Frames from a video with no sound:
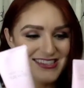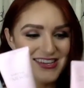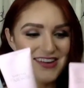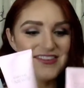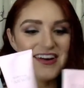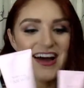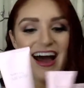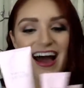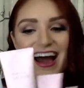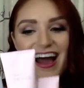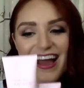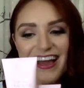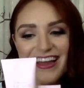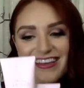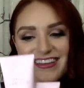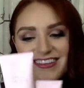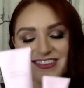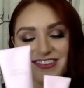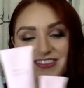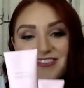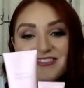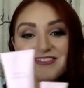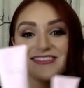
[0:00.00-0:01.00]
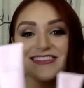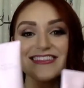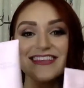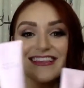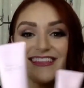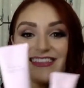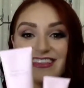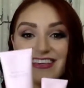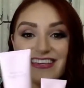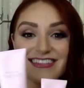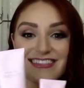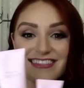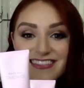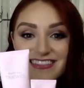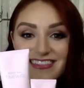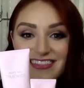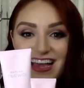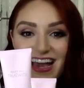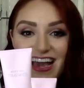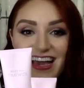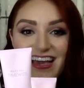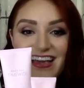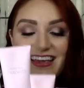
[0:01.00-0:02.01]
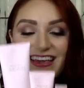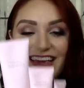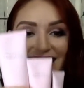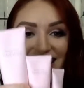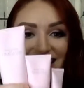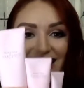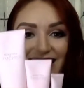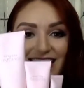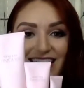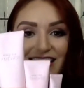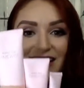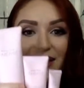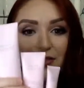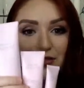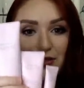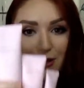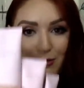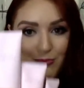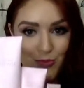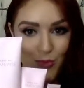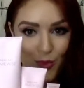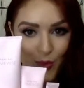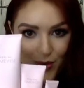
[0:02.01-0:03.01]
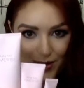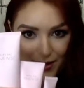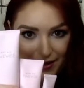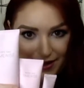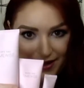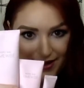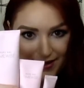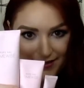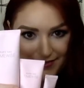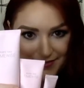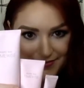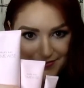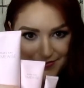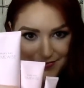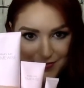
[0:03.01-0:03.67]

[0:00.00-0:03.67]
So I use this set in the morning.